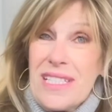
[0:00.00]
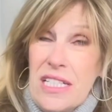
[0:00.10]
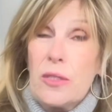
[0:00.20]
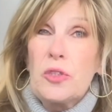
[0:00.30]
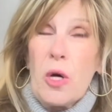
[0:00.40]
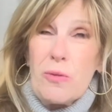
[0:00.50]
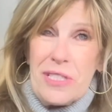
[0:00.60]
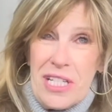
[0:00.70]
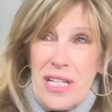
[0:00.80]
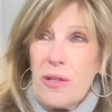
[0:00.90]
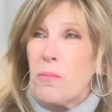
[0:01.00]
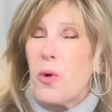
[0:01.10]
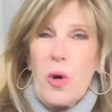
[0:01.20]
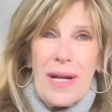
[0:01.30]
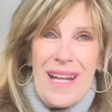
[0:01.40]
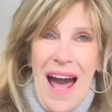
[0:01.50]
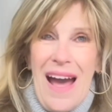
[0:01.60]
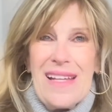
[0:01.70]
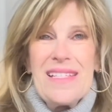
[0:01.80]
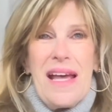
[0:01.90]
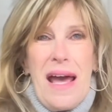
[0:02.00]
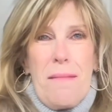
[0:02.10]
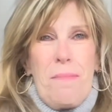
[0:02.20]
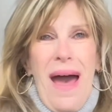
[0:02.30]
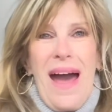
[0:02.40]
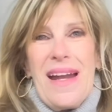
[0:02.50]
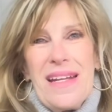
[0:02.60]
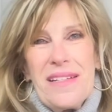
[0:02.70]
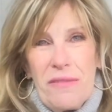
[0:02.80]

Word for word: deal, no deal, more lies, patted.